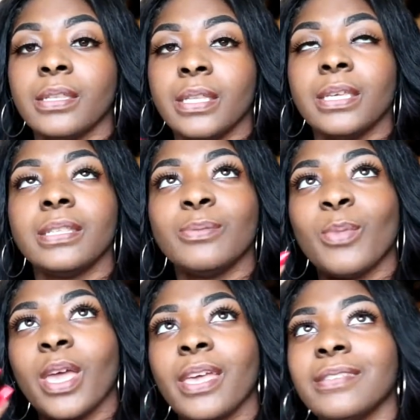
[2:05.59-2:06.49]
This
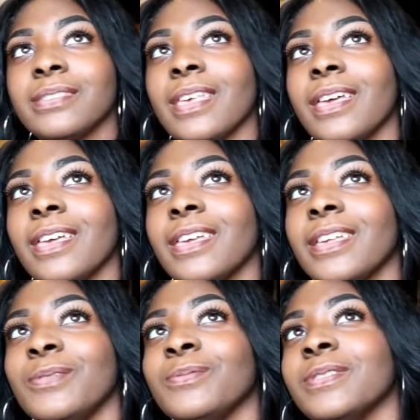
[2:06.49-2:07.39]
man said
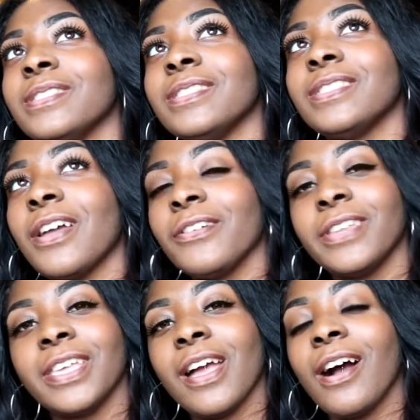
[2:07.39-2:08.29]
he was
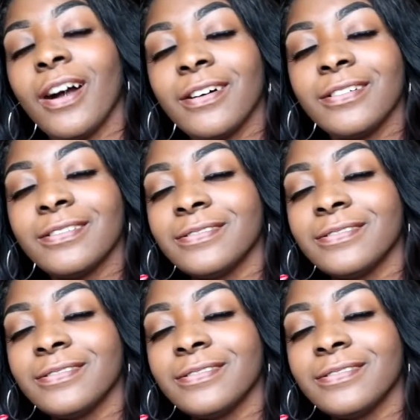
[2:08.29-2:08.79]
30, y'all.